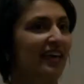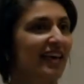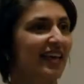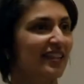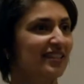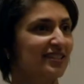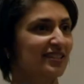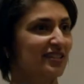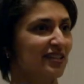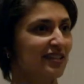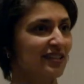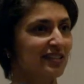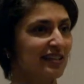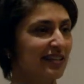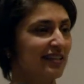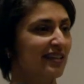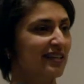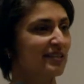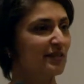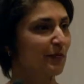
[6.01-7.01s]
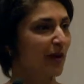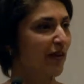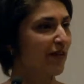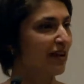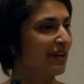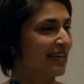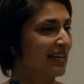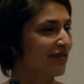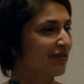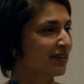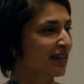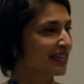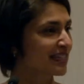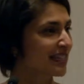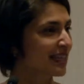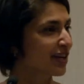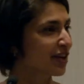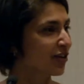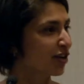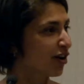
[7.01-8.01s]
It's just an inspiring evening
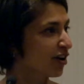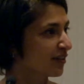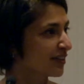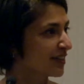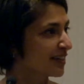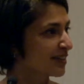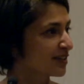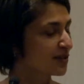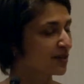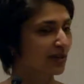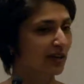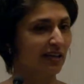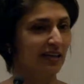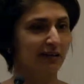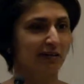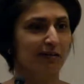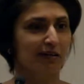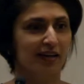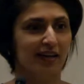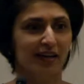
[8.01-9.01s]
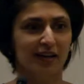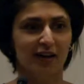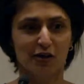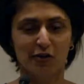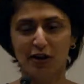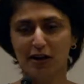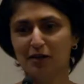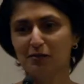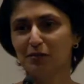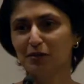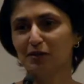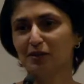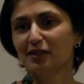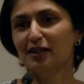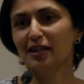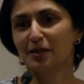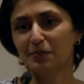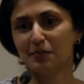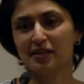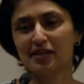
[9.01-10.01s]
to hear all these incredible
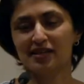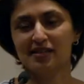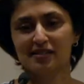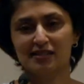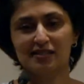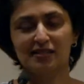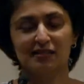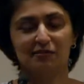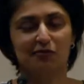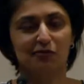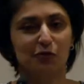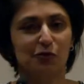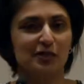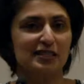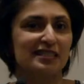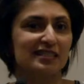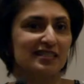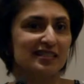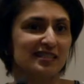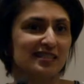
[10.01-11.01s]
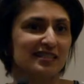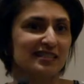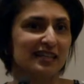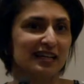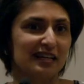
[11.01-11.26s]
companies and voices.